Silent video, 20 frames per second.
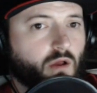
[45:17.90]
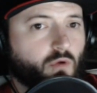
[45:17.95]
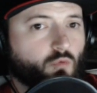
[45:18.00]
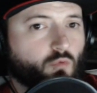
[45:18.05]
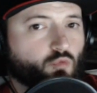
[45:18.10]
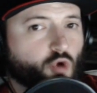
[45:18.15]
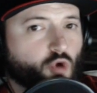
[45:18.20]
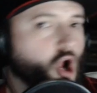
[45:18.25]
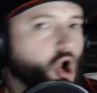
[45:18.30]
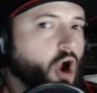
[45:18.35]

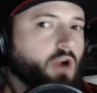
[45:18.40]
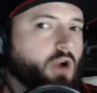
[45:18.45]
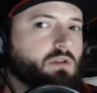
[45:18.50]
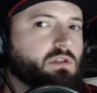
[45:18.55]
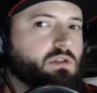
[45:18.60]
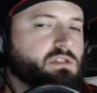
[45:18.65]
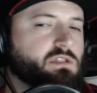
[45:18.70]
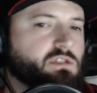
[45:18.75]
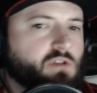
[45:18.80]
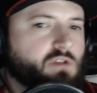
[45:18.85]

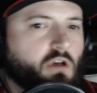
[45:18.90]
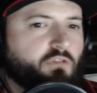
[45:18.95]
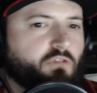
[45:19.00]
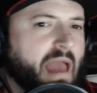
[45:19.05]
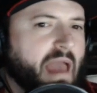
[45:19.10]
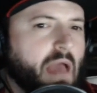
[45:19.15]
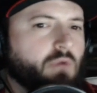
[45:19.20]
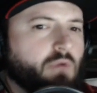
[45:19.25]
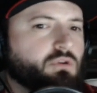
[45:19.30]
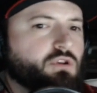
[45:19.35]
Regardless of
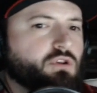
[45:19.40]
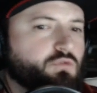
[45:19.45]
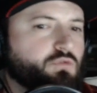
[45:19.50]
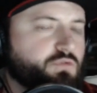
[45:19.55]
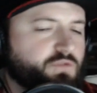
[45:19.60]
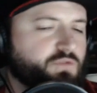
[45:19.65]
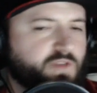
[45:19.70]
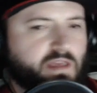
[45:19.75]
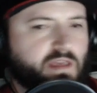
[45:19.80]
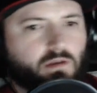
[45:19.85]
how you
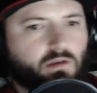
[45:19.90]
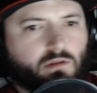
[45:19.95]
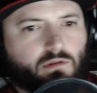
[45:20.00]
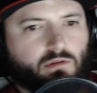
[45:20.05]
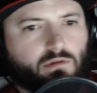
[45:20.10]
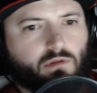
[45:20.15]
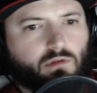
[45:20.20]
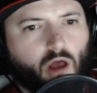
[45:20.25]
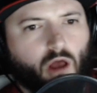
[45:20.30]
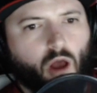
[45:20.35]

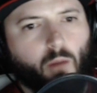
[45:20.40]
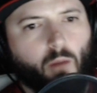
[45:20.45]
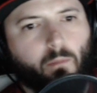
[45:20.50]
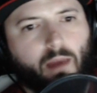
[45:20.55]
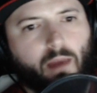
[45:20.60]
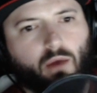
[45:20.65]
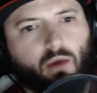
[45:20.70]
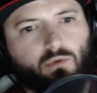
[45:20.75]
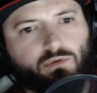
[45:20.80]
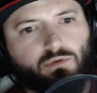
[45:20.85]
feel
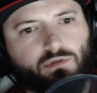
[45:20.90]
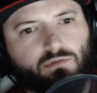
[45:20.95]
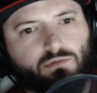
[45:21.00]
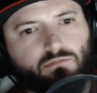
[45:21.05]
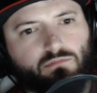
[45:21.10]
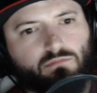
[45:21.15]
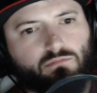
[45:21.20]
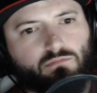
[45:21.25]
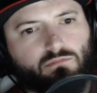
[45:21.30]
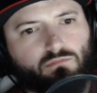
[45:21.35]
about
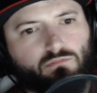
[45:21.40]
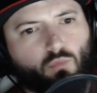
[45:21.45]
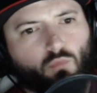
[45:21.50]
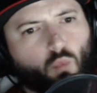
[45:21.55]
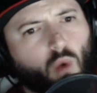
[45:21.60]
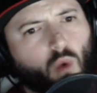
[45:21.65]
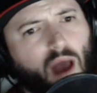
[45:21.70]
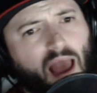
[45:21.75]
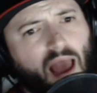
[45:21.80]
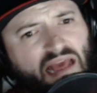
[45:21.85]

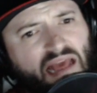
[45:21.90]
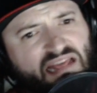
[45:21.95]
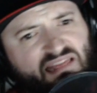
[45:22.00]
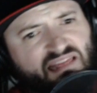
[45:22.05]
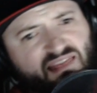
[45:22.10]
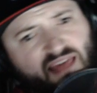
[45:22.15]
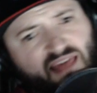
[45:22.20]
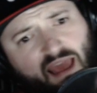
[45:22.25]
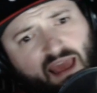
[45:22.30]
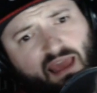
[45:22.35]
why
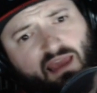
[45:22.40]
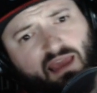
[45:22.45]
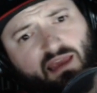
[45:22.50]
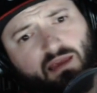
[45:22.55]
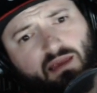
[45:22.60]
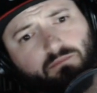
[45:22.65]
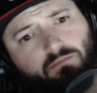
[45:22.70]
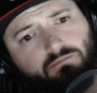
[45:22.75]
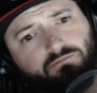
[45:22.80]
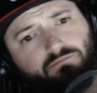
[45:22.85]

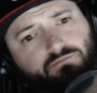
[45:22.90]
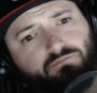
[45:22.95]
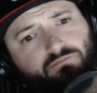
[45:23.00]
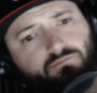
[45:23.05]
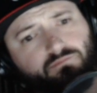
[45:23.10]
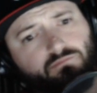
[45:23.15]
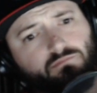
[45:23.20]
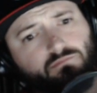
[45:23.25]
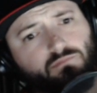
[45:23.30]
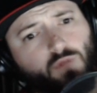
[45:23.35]
they
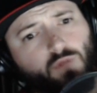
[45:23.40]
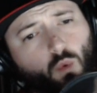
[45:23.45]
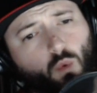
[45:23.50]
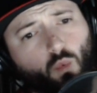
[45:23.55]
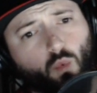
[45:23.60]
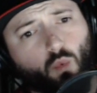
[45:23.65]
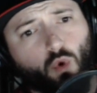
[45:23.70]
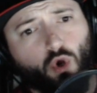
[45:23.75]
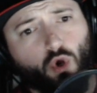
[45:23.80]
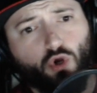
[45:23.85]

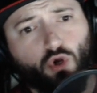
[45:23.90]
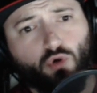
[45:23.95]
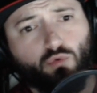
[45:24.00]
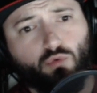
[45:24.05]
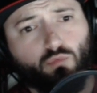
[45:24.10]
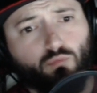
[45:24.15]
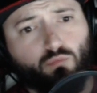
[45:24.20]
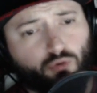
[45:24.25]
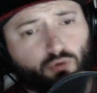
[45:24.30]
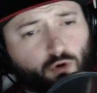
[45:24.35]

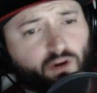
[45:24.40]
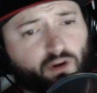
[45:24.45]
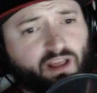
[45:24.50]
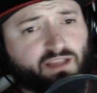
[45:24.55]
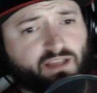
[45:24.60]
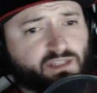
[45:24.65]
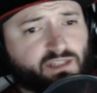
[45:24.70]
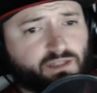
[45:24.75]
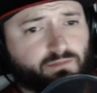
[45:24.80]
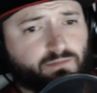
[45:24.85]
were
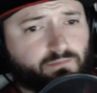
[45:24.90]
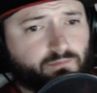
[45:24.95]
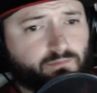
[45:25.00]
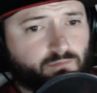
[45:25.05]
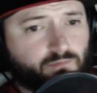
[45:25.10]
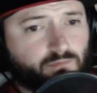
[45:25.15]
protesting,